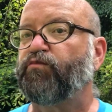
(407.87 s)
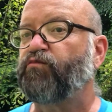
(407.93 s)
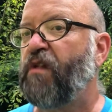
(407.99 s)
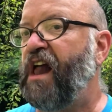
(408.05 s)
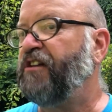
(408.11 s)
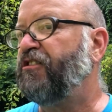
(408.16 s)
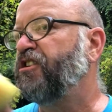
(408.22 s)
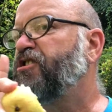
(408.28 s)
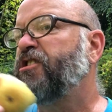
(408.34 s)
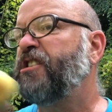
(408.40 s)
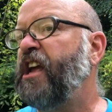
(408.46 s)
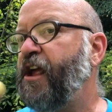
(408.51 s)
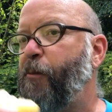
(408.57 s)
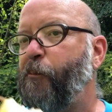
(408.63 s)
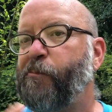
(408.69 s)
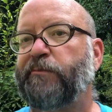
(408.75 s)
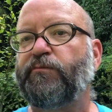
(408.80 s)
And
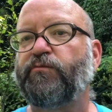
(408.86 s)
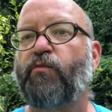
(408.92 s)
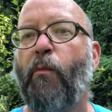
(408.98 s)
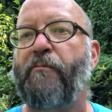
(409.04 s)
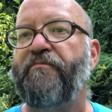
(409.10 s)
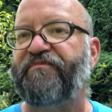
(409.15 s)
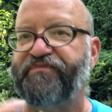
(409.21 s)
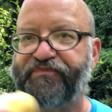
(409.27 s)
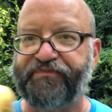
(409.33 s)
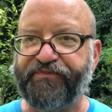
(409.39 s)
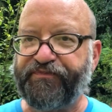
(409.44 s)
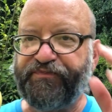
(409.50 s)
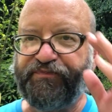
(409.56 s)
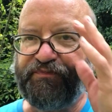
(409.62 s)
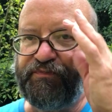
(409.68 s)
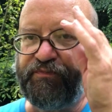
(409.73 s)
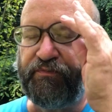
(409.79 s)
distinct.
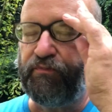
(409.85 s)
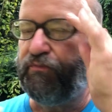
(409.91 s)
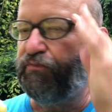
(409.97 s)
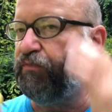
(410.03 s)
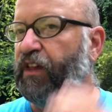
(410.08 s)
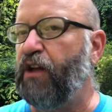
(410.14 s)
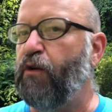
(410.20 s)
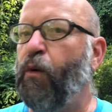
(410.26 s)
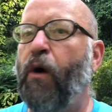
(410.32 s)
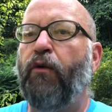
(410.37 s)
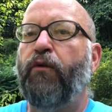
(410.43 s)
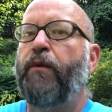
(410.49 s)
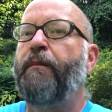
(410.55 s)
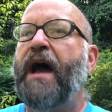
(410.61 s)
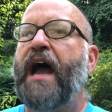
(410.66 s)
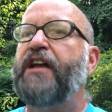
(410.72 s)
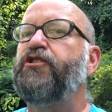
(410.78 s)
It won't
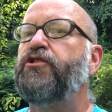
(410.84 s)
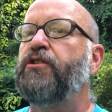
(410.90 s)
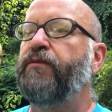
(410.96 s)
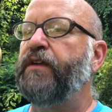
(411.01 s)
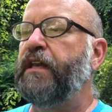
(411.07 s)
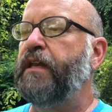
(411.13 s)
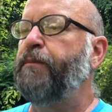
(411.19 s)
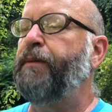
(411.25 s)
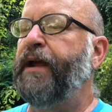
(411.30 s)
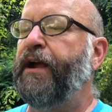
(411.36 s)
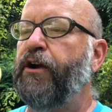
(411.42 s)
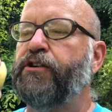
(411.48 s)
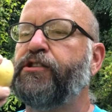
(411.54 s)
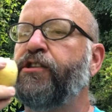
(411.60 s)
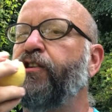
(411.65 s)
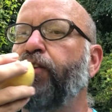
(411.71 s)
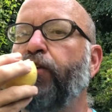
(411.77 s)
remind you of any
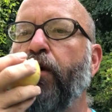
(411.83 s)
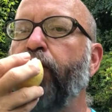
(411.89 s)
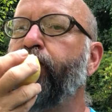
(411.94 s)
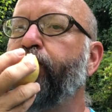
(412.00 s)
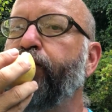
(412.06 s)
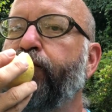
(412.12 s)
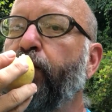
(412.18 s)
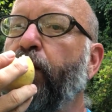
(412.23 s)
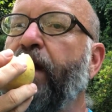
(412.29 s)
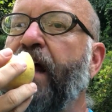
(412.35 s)
pears in the grocery store,